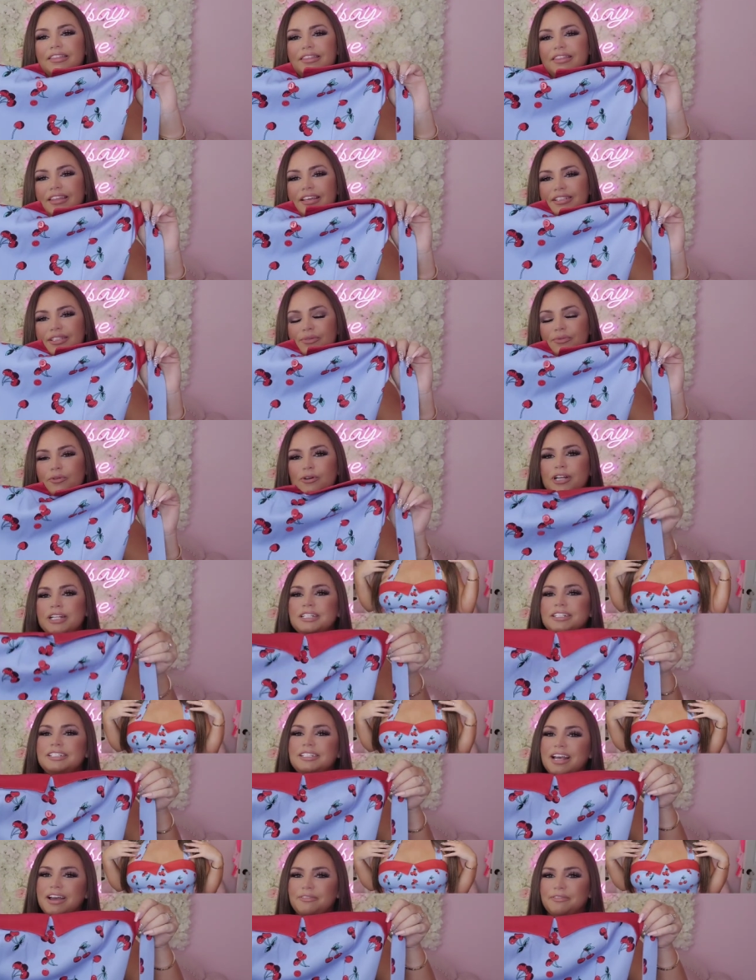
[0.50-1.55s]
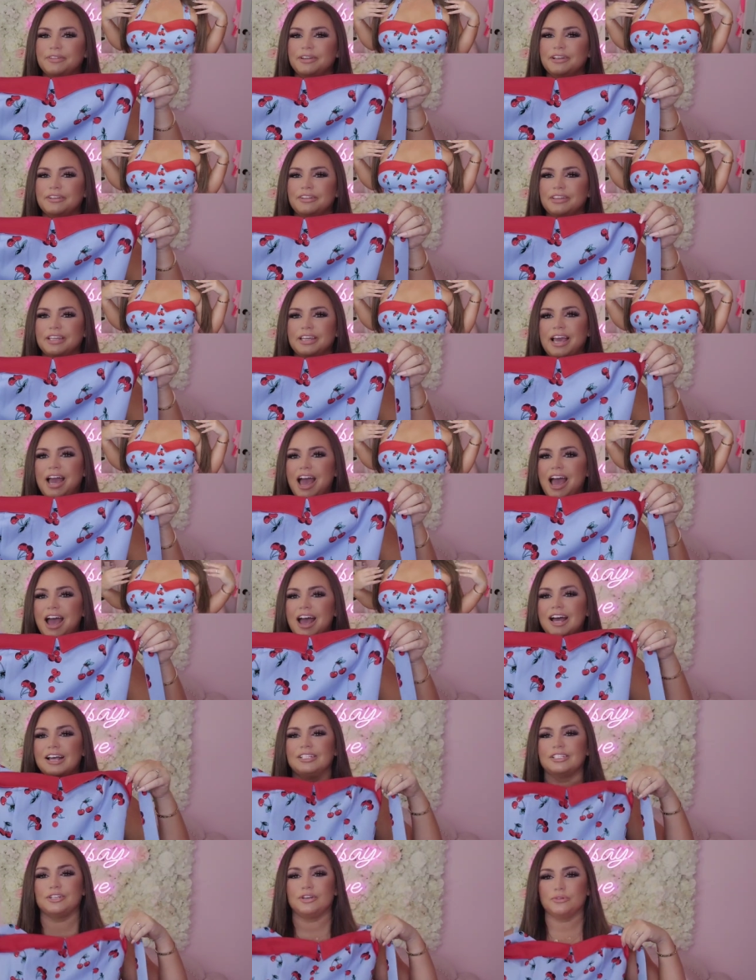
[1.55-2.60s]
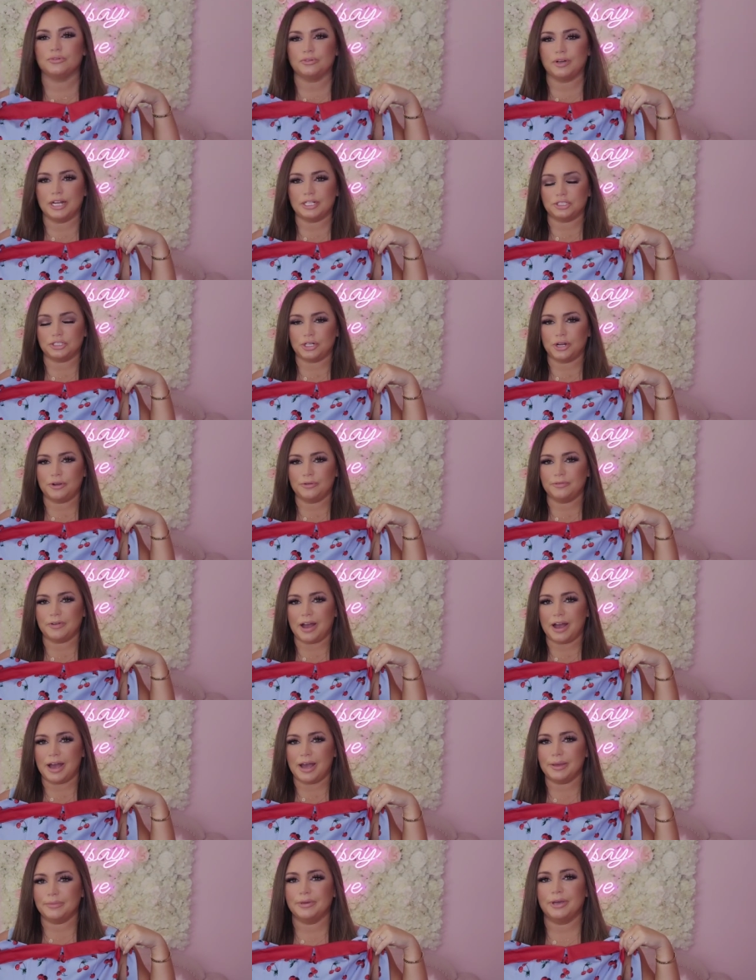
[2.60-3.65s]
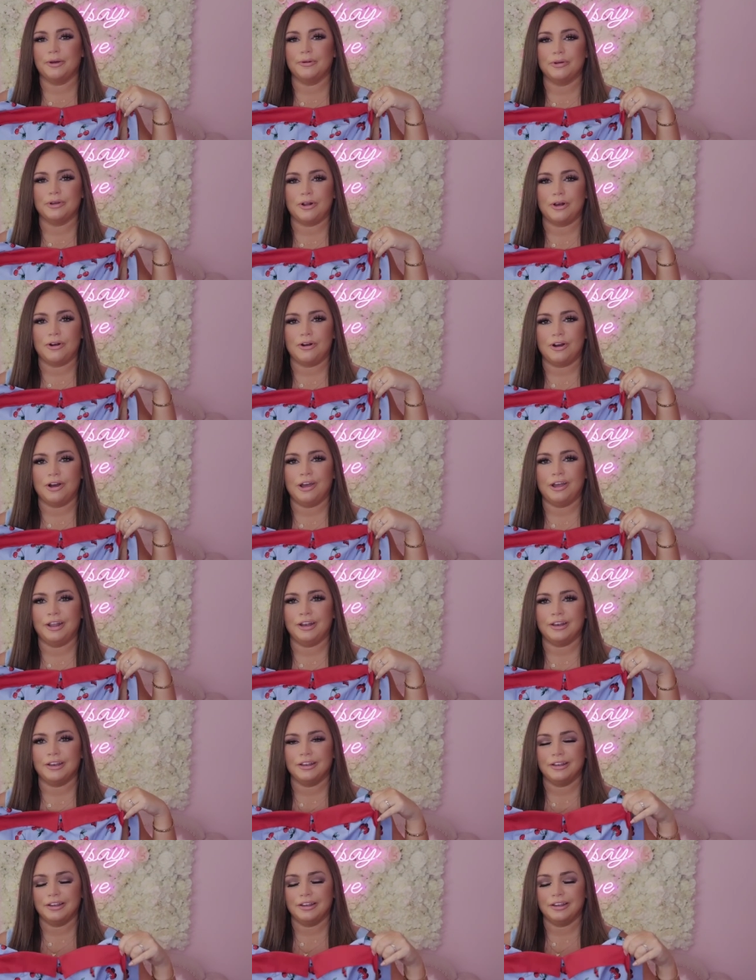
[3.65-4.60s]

This one definitely has a retro vibe going on.